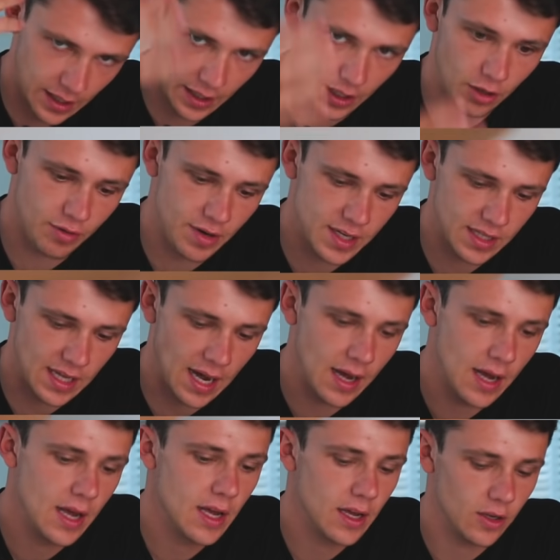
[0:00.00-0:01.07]
increase that
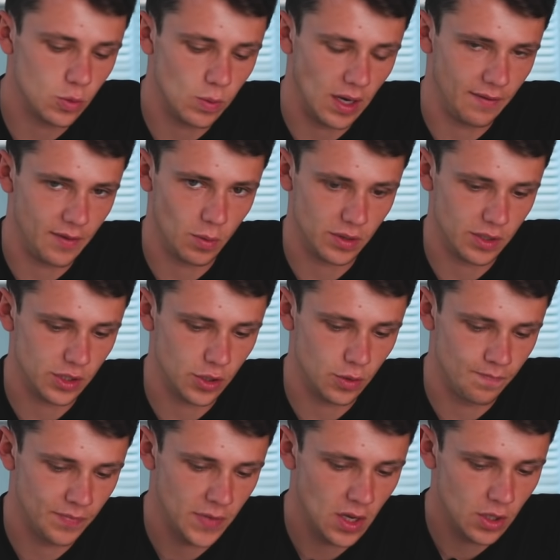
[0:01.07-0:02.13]
as well if you wanted to.
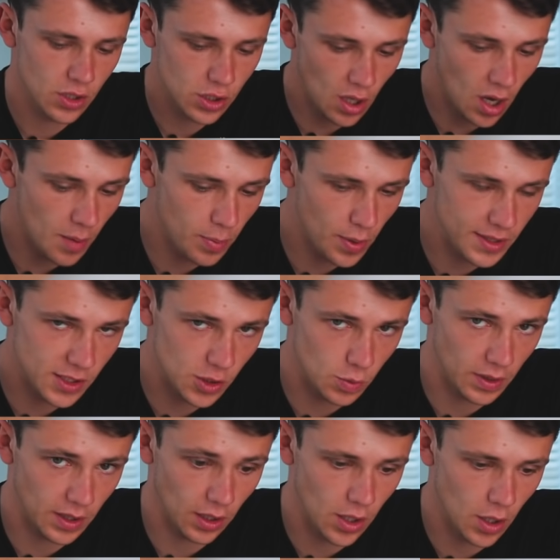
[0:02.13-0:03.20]
Start pointers
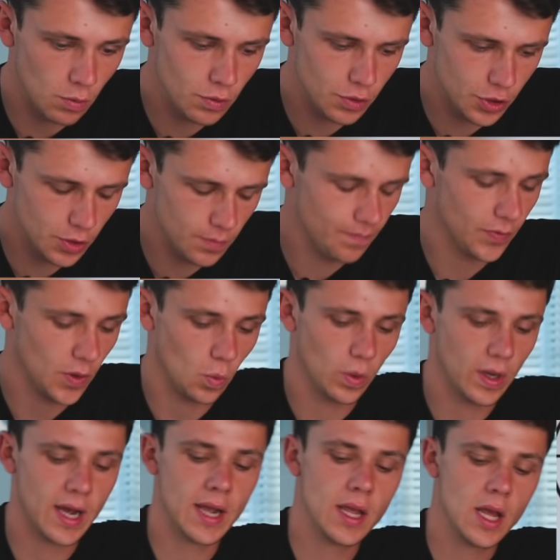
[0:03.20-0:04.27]
with the coach,
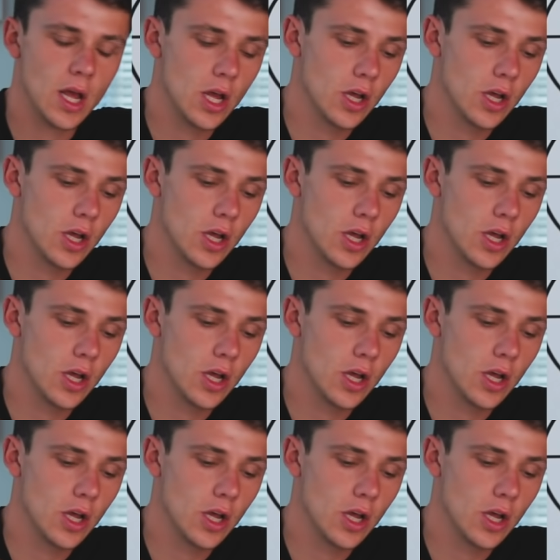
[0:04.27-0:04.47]
okay.